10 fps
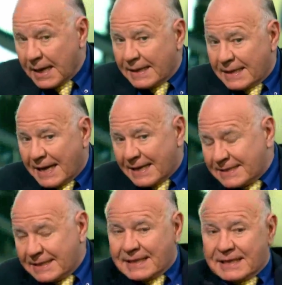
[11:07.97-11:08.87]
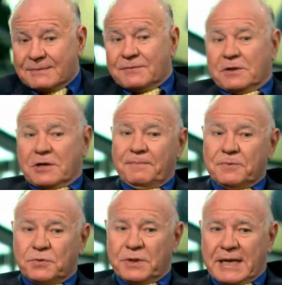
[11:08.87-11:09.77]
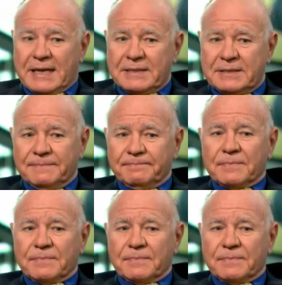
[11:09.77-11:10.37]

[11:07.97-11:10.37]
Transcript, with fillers: And I think that will come to an end,